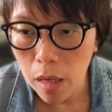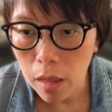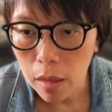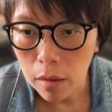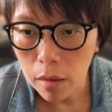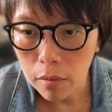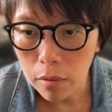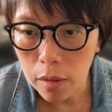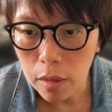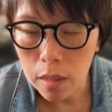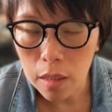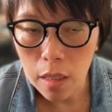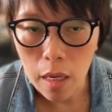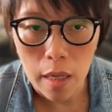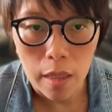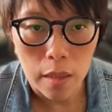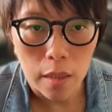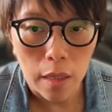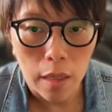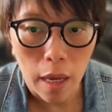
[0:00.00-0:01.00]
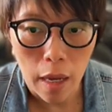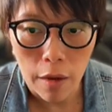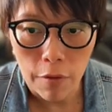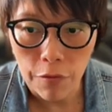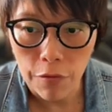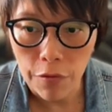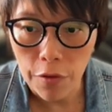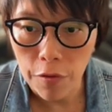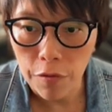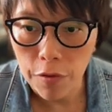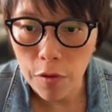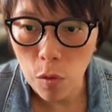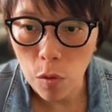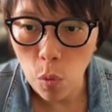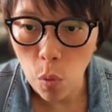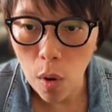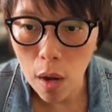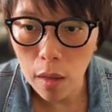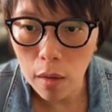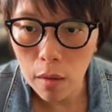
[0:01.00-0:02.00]
Now this is a
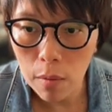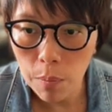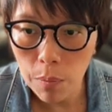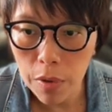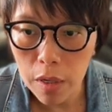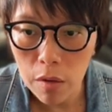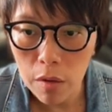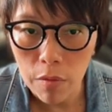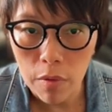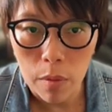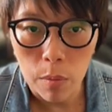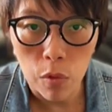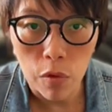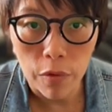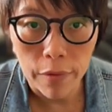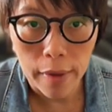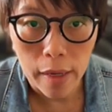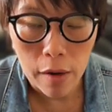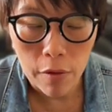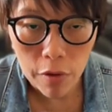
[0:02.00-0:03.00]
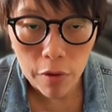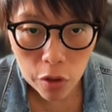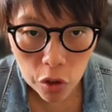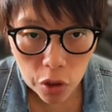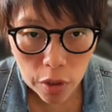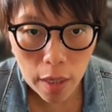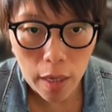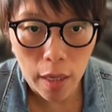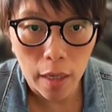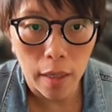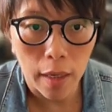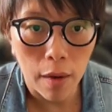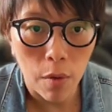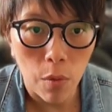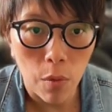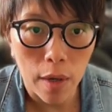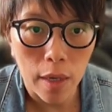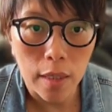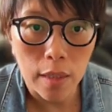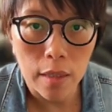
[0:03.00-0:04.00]
51 period moving average, and
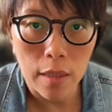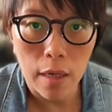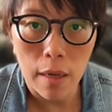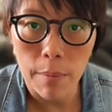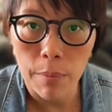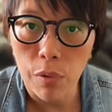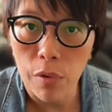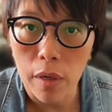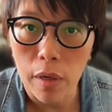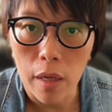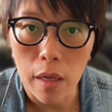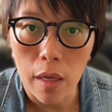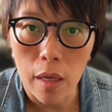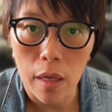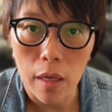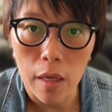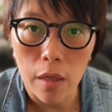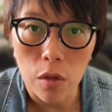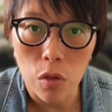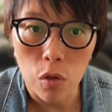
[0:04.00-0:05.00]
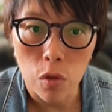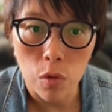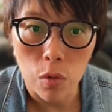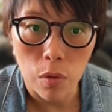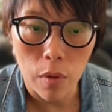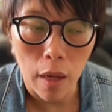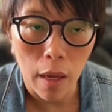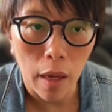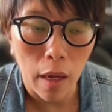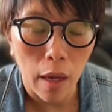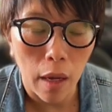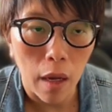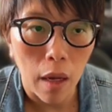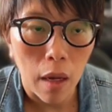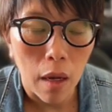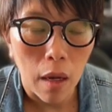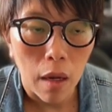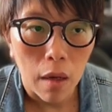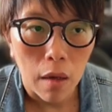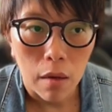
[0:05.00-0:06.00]
likewise I'm putting it into a
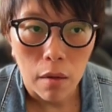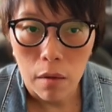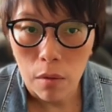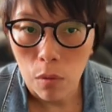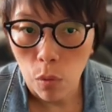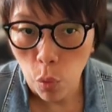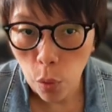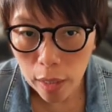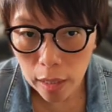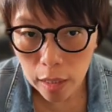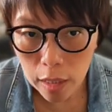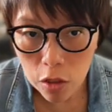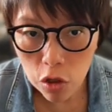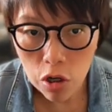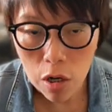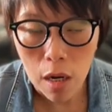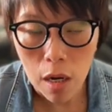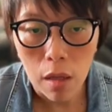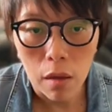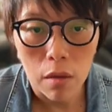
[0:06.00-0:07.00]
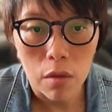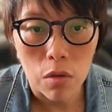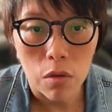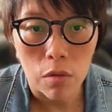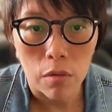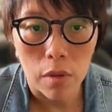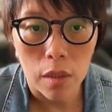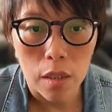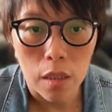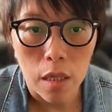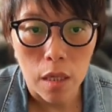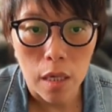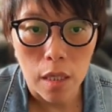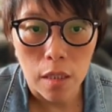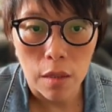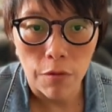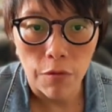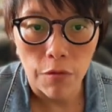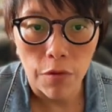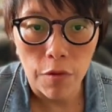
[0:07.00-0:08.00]
weekly chart, so this
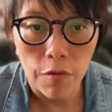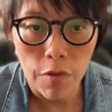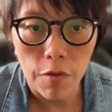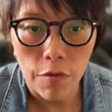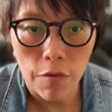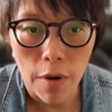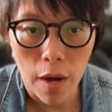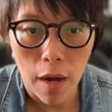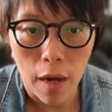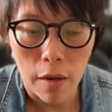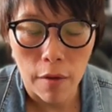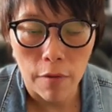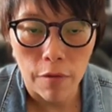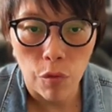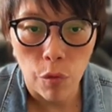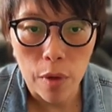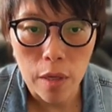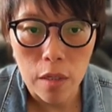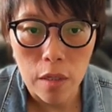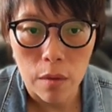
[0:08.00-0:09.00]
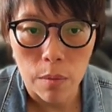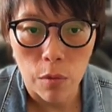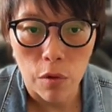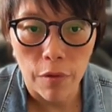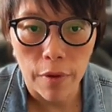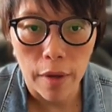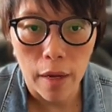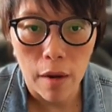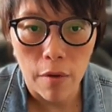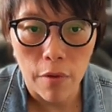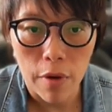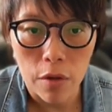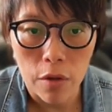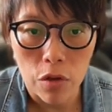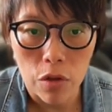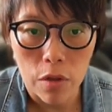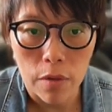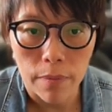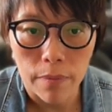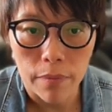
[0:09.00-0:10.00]
is a 55 weeks moving
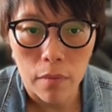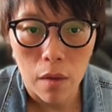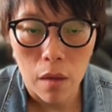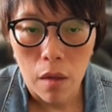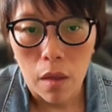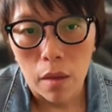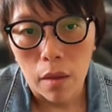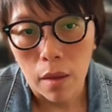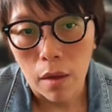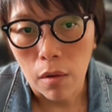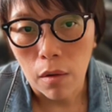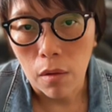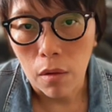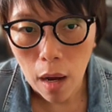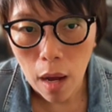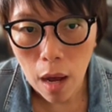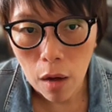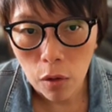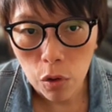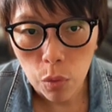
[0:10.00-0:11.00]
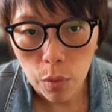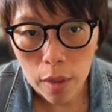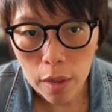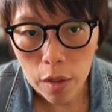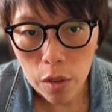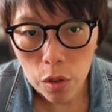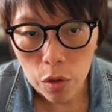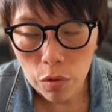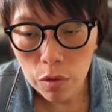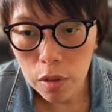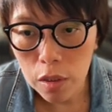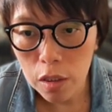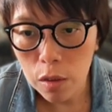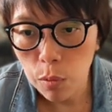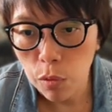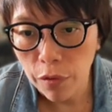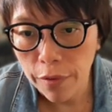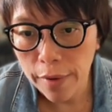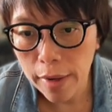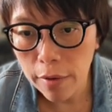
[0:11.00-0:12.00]
average. Now how do I use these
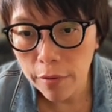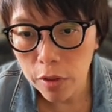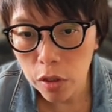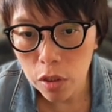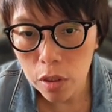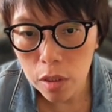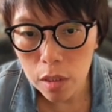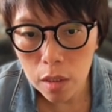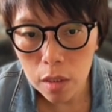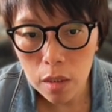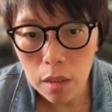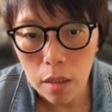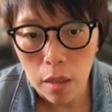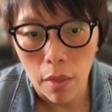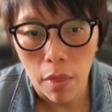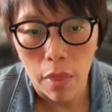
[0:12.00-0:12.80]
moving averages?